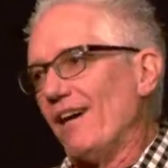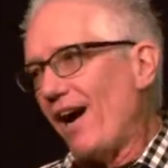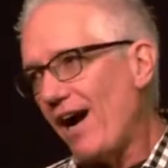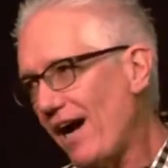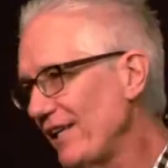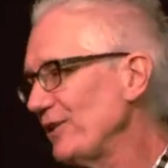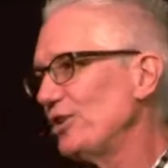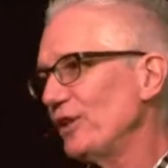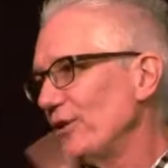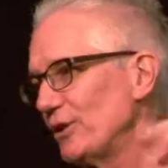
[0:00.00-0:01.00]
I didn't
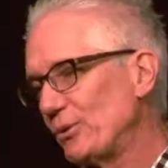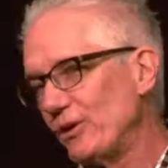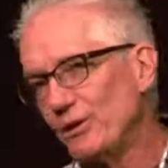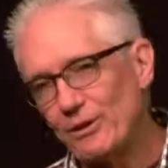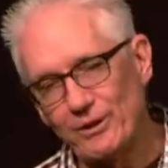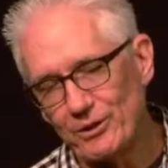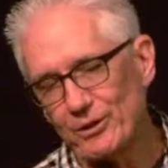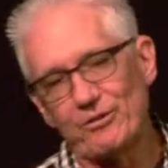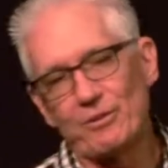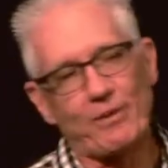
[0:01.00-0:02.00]
share this with the early
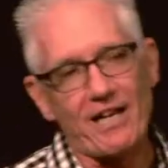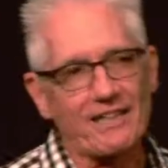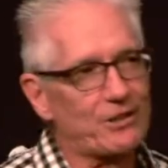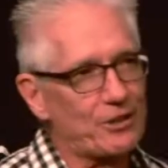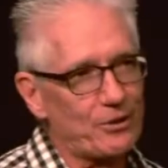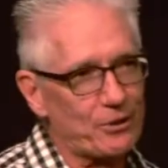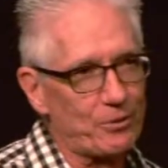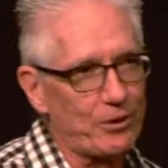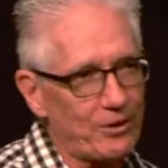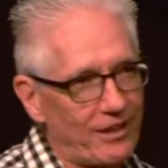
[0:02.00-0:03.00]
service, but I'm going to share this
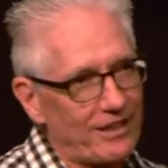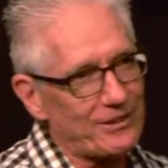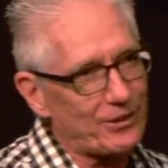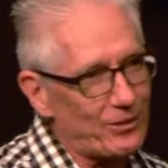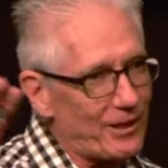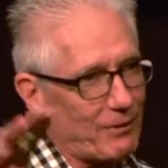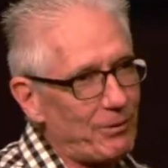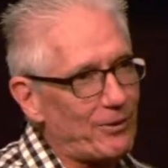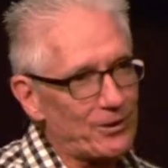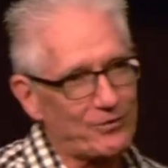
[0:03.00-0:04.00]
with you guys, so you get a
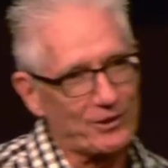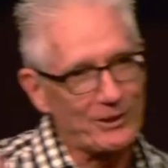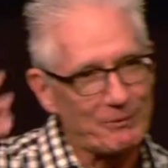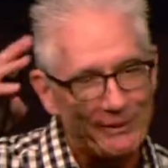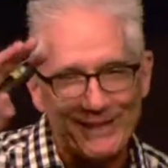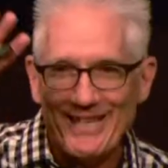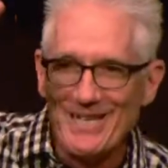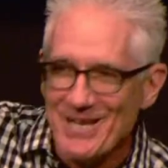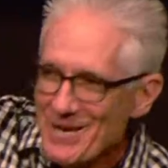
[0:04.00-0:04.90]
bonus for sleeping in.